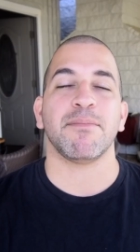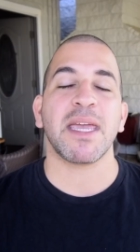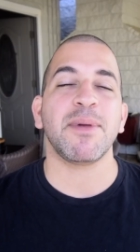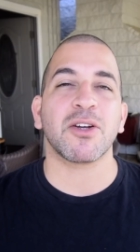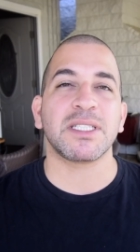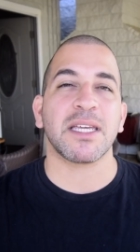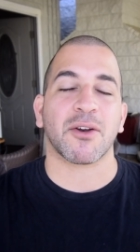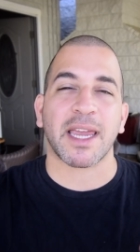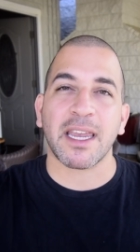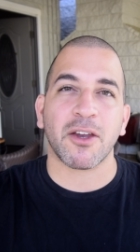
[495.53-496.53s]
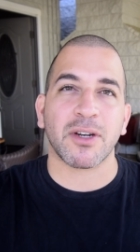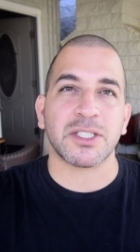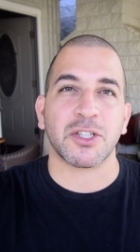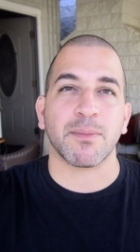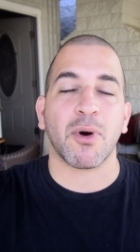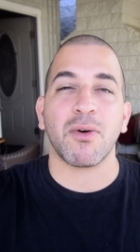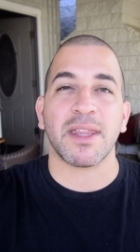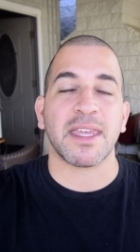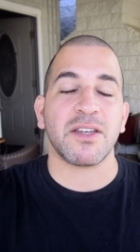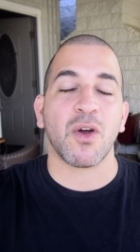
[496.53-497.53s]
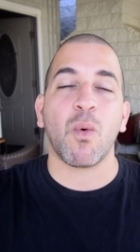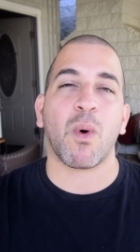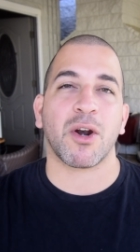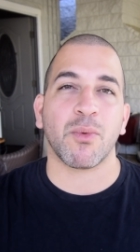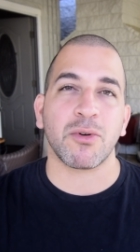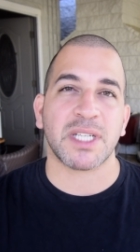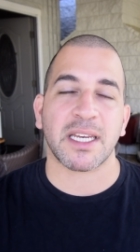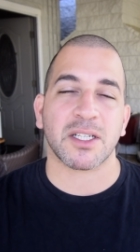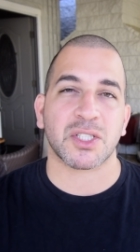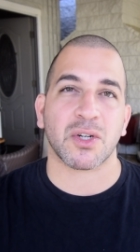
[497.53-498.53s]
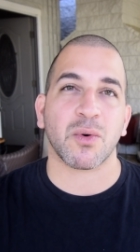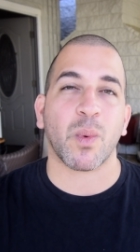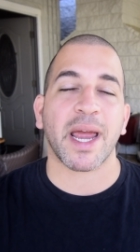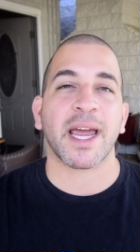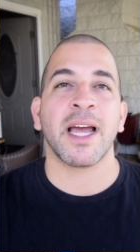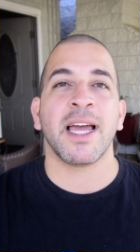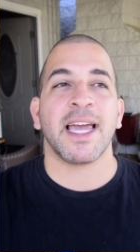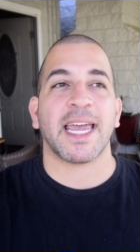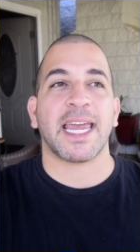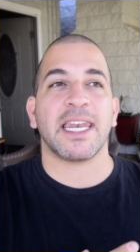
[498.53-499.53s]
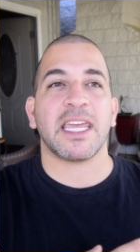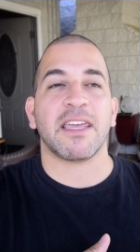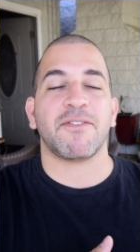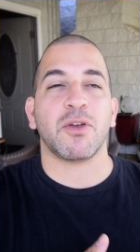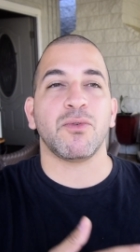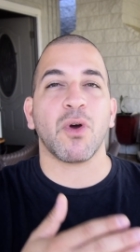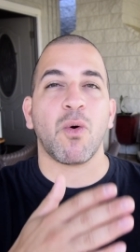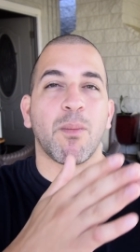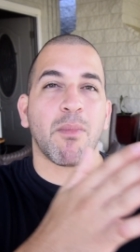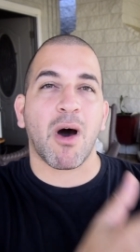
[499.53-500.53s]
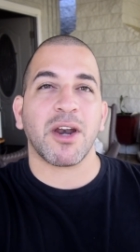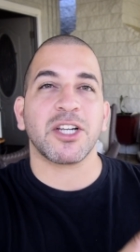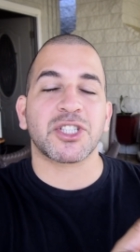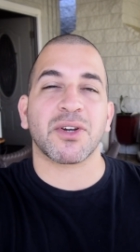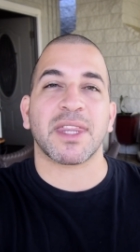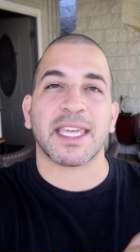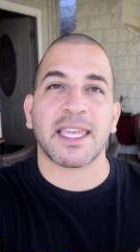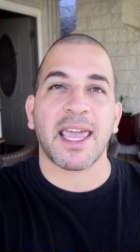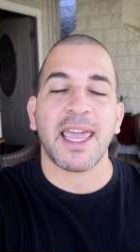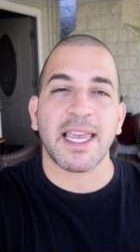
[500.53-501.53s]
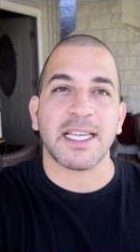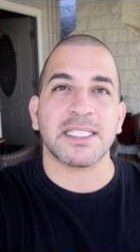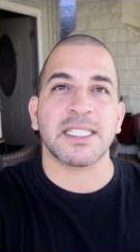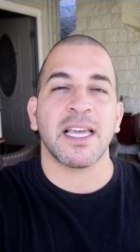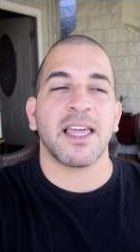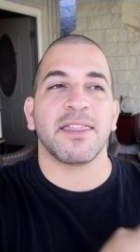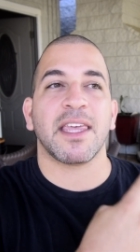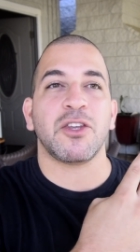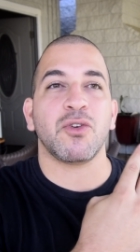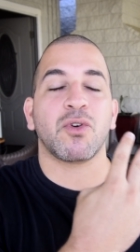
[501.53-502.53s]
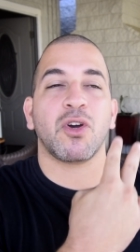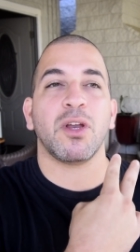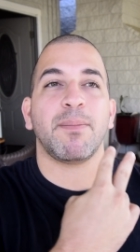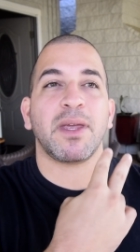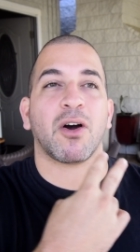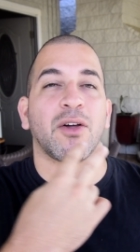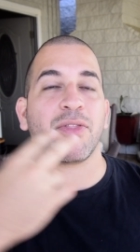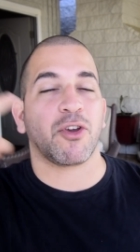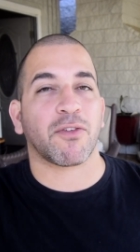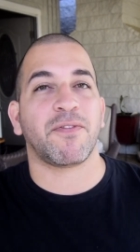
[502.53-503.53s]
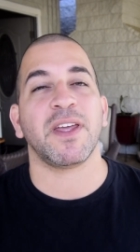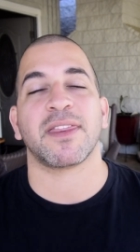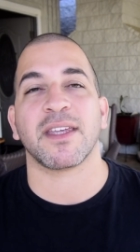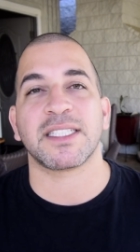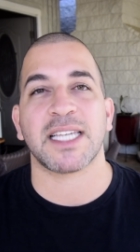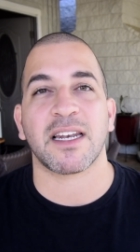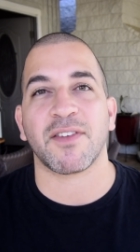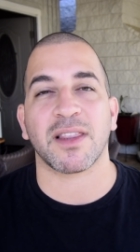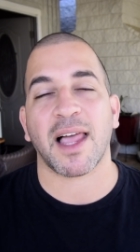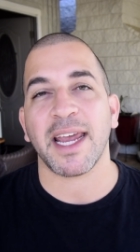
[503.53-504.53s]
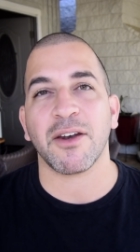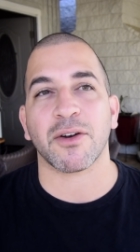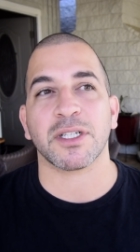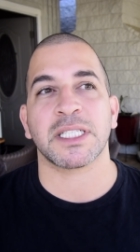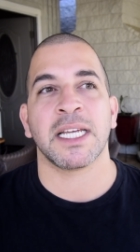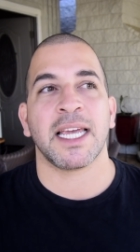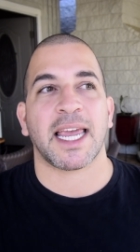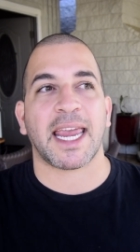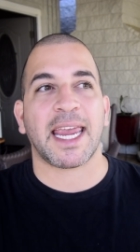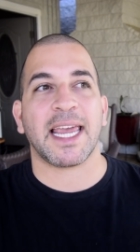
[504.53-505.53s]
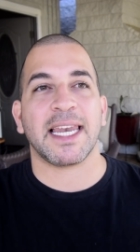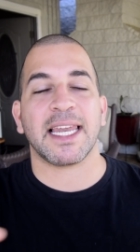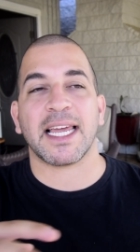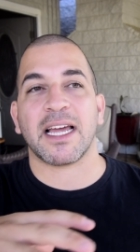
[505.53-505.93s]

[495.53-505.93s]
Maybe your teeth are anchored into your bone and they don't want to rotate a certain way. And if you don't monitor the case, then you could be on your 5th set of aligners and